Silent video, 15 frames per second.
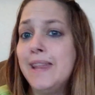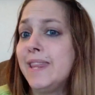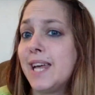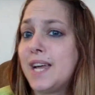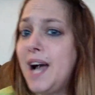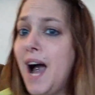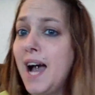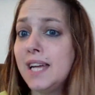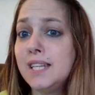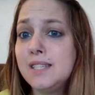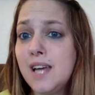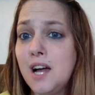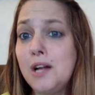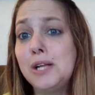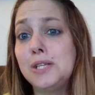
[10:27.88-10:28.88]
The guy
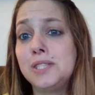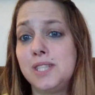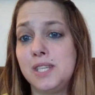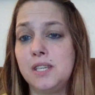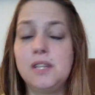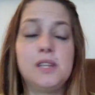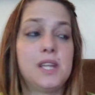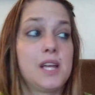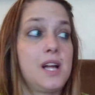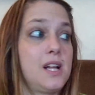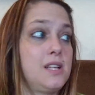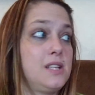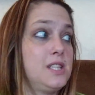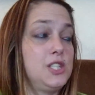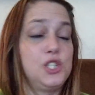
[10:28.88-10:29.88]
tells
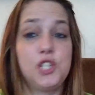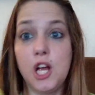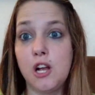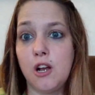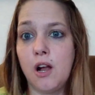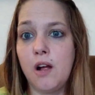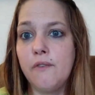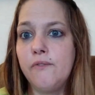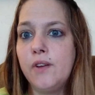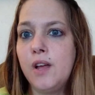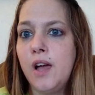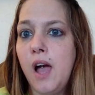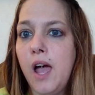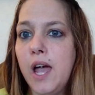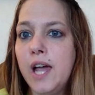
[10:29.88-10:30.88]
the sheriff,
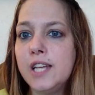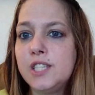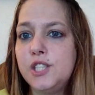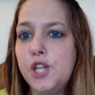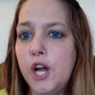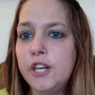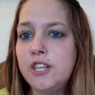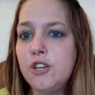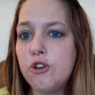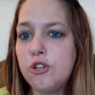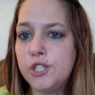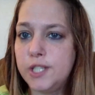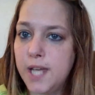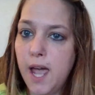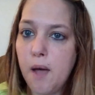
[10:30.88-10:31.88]
it's none of
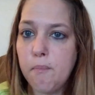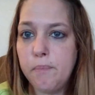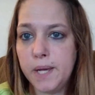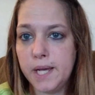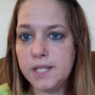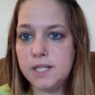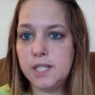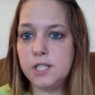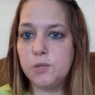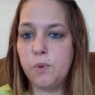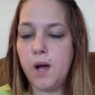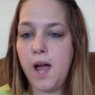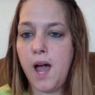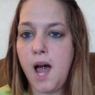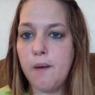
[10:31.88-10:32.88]
your damn business
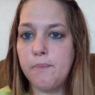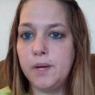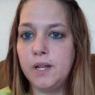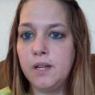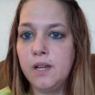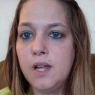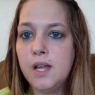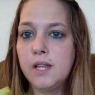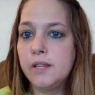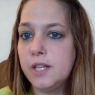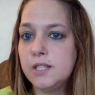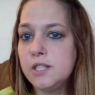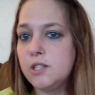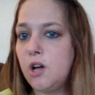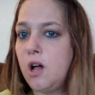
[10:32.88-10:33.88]
what happened.
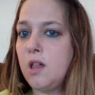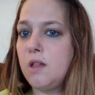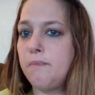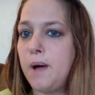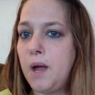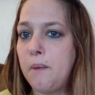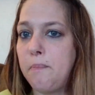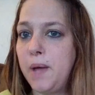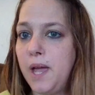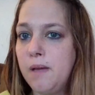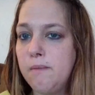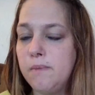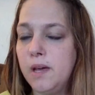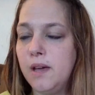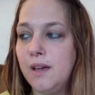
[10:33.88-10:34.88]
This is all about a
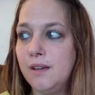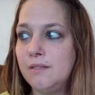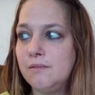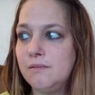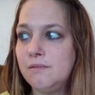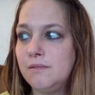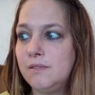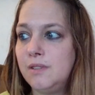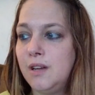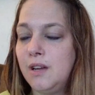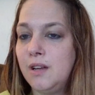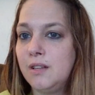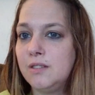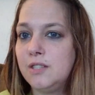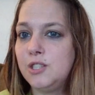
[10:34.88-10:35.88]
payment.
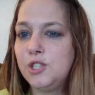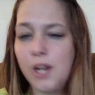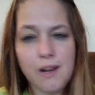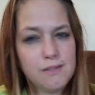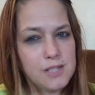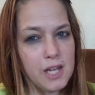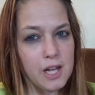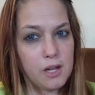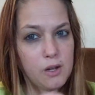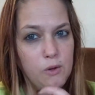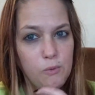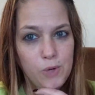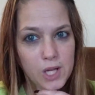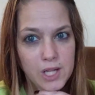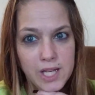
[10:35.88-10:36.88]
The sheriff's like,
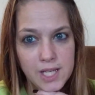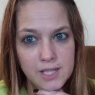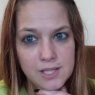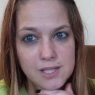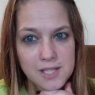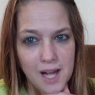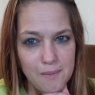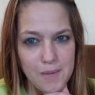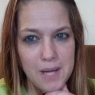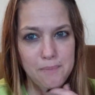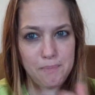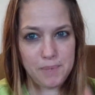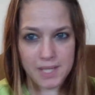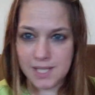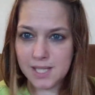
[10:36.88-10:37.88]
really? It's not my
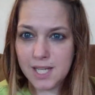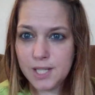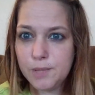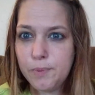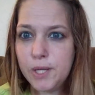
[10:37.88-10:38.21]
business?